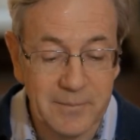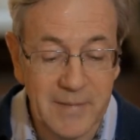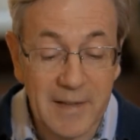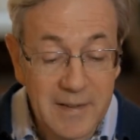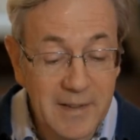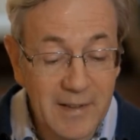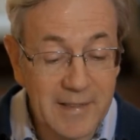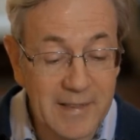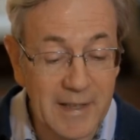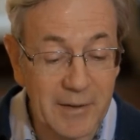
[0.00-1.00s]
at the
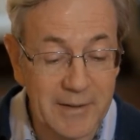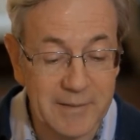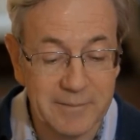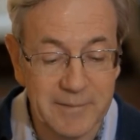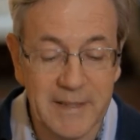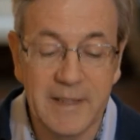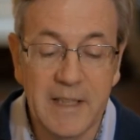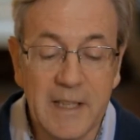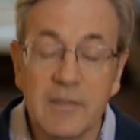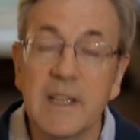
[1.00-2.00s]
ninth hour, in the
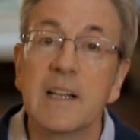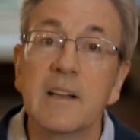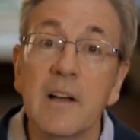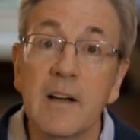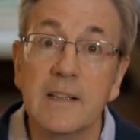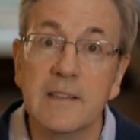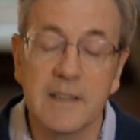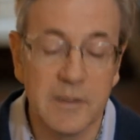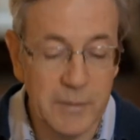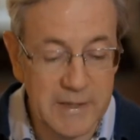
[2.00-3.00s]
evening, at night,
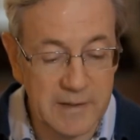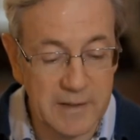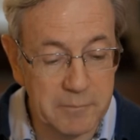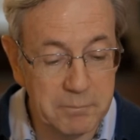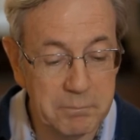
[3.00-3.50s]
and at midnight.